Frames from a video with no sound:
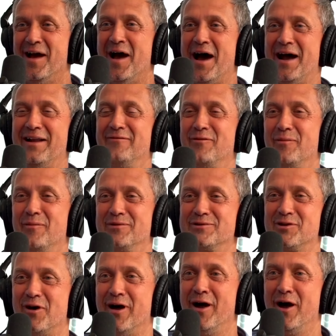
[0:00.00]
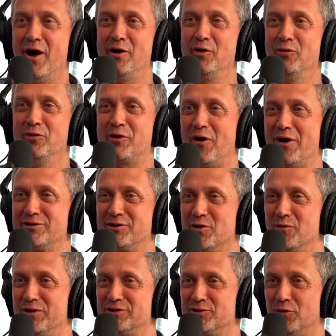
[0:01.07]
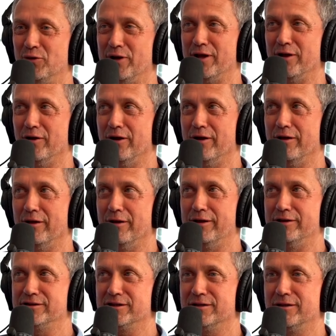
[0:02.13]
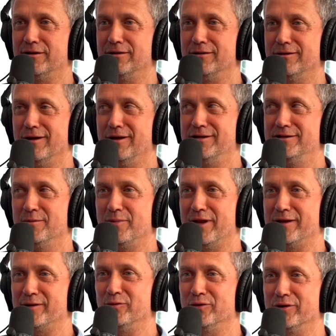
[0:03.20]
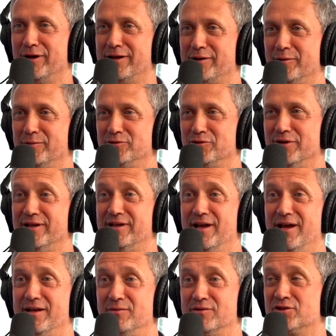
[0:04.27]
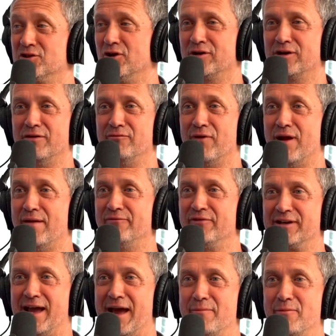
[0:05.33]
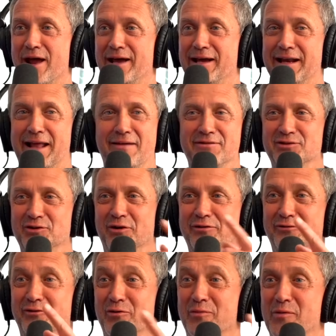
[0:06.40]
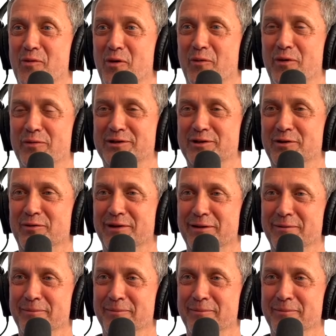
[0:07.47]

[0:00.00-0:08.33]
And everyone was like, and all the guys who were installing it are like, that is a Black Hawk helicopter in it. Yeah, and it was circling around, the camera hanging out the side, filming what we were doing.